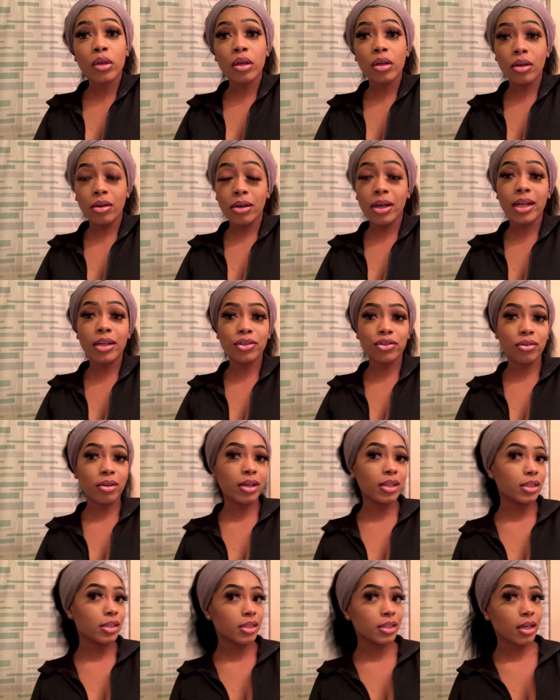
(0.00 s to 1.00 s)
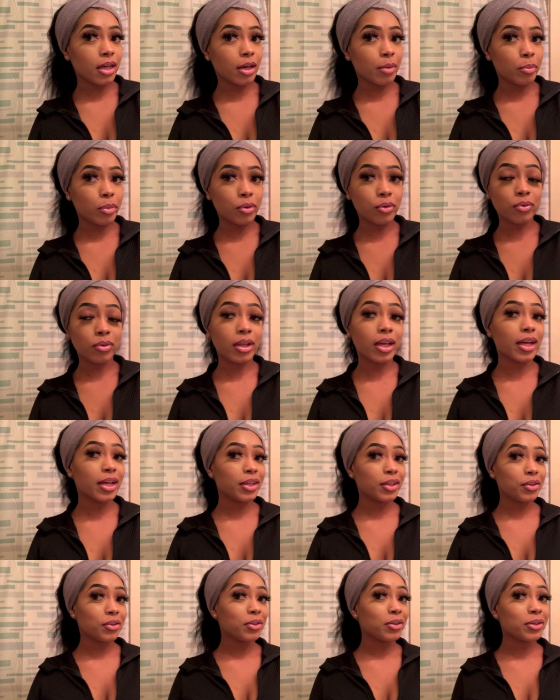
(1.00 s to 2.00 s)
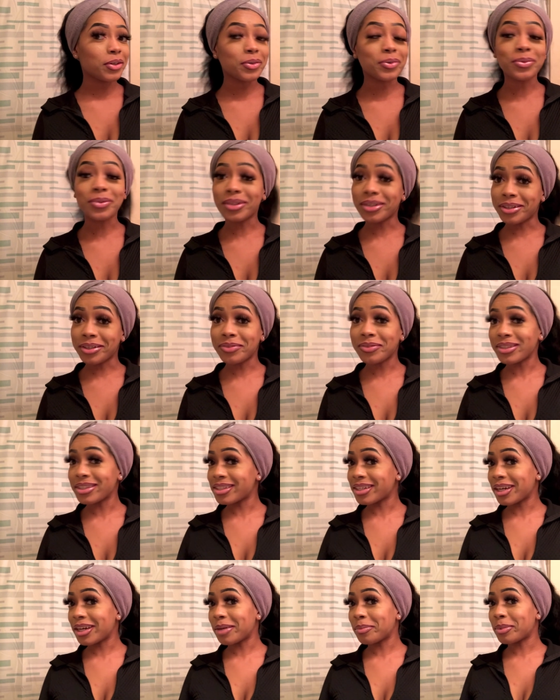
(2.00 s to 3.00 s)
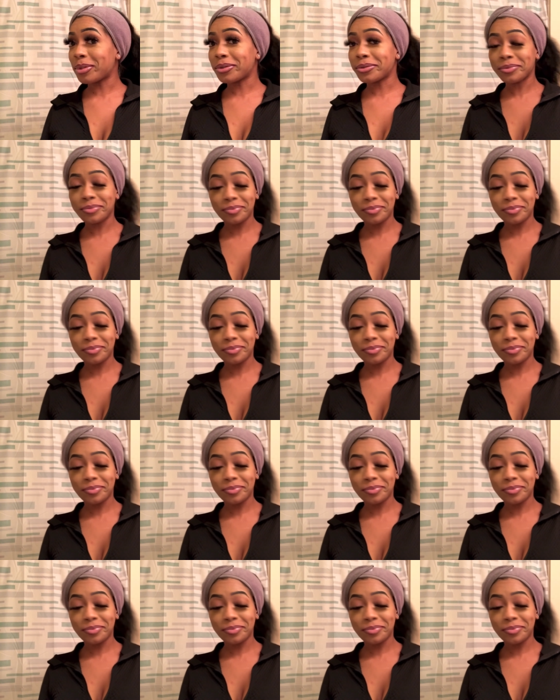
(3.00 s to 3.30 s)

Y'all gotta try this combo. Like, y'all gonna love this combo.